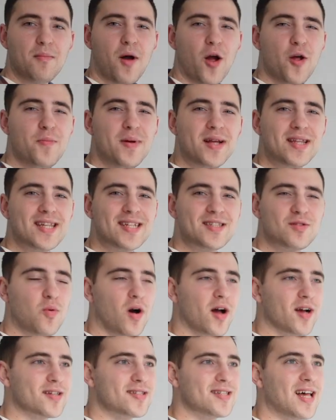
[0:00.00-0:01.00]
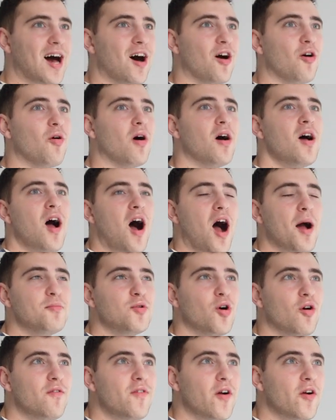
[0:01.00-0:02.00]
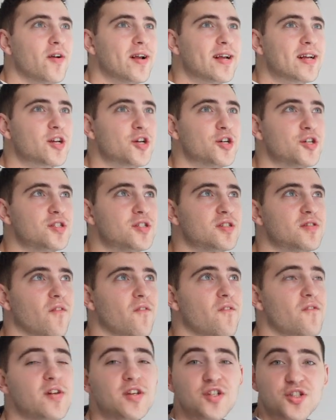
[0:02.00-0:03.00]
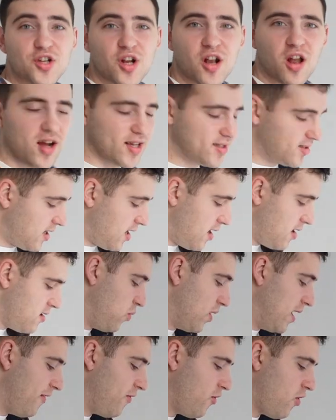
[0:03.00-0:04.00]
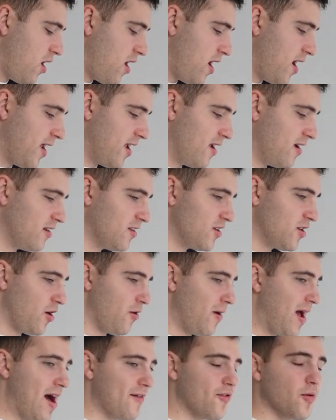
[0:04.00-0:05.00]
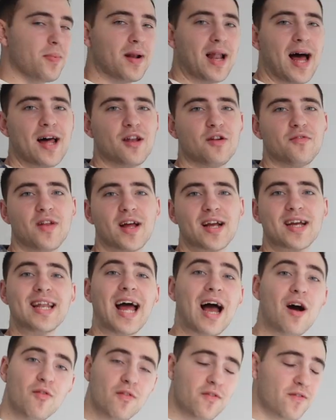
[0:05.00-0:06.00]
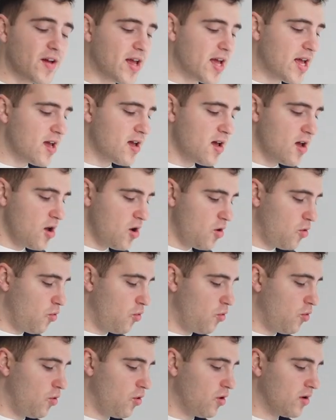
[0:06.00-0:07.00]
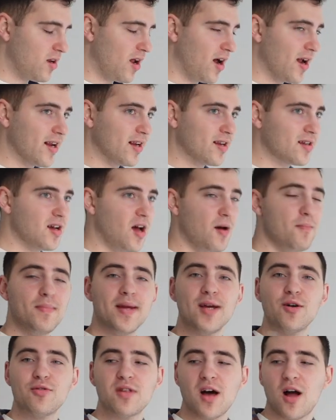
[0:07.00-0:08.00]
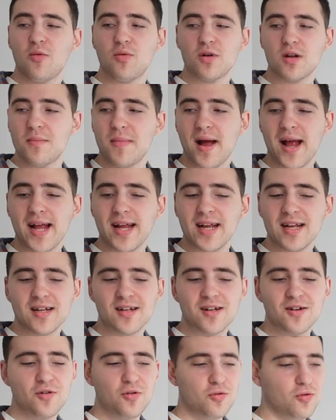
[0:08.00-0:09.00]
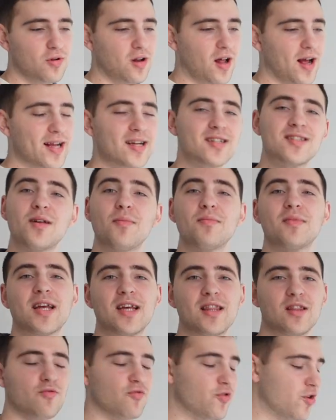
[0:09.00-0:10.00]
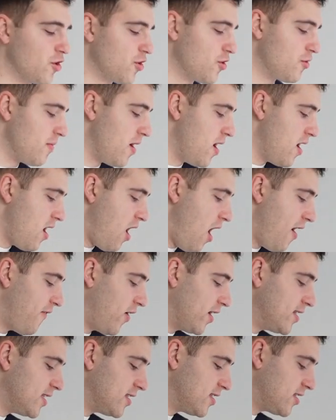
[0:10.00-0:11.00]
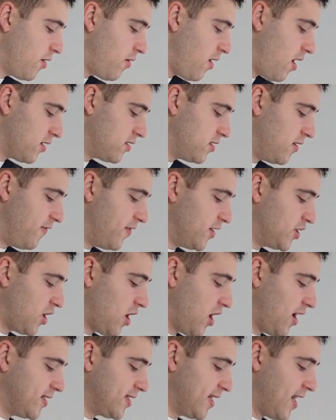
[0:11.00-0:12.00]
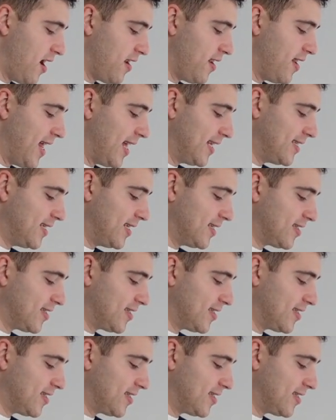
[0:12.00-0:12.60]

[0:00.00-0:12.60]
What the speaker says: I'm hoping this works out. I'm not a very good visualizer. Whenever I, you know, have a plan of like an outfit or like a meal that I wanna make or like something in the room, I find it so hard to visualize it unless